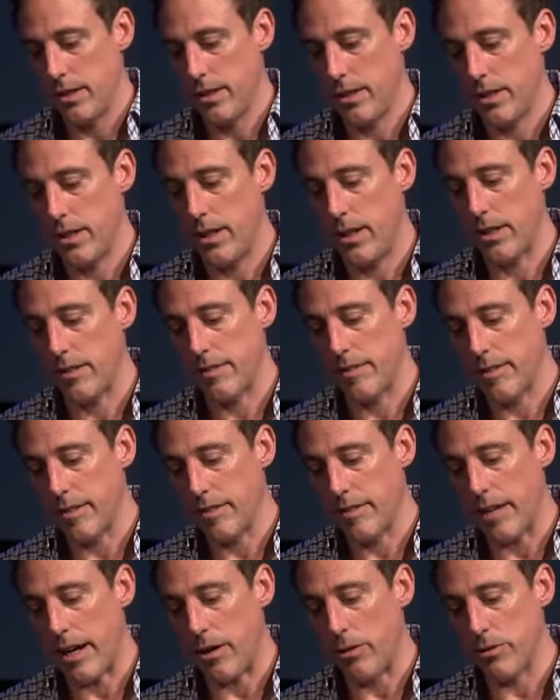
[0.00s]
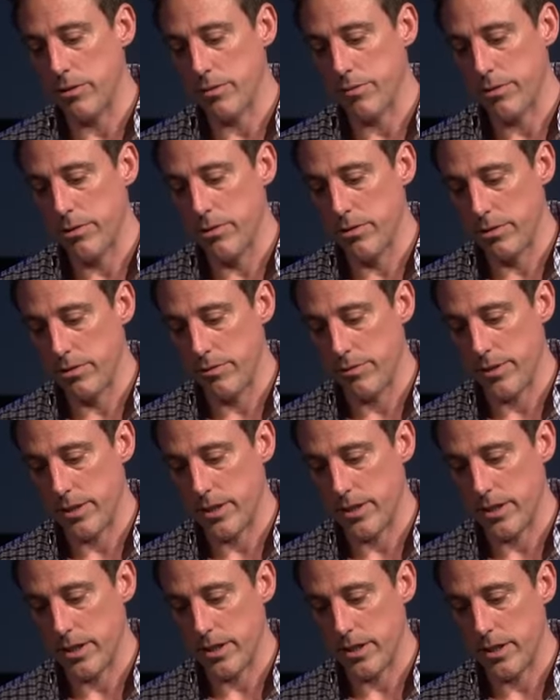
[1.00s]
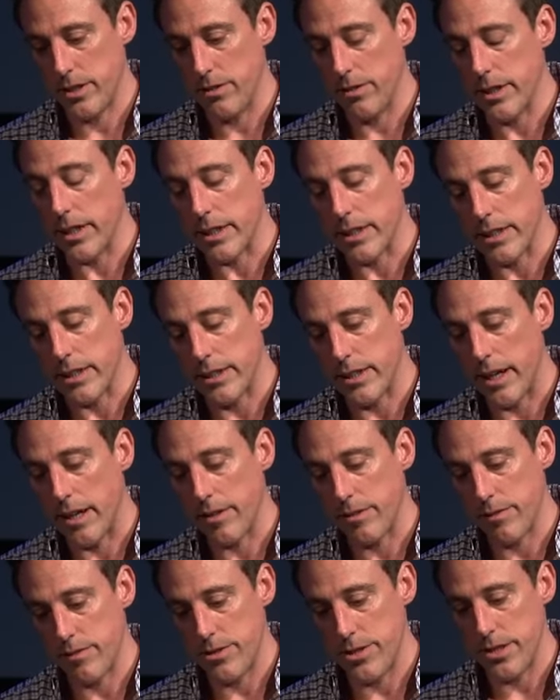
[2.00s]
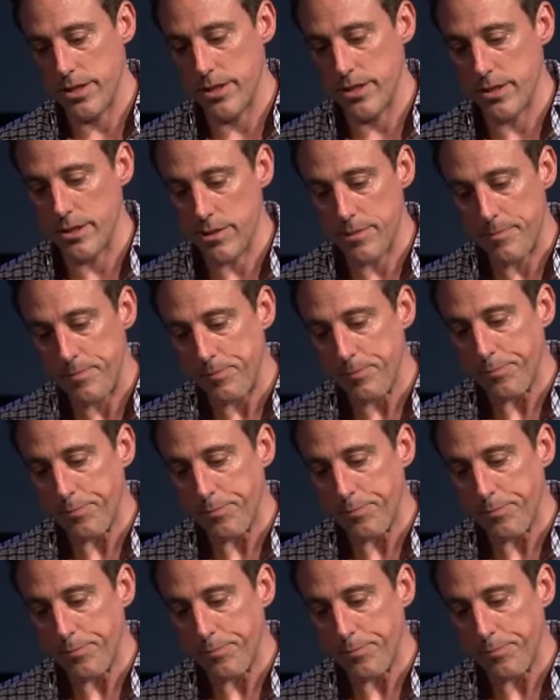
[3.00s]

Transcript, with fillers: Again, six hours of crucifixion, and then you get the death of Jesus.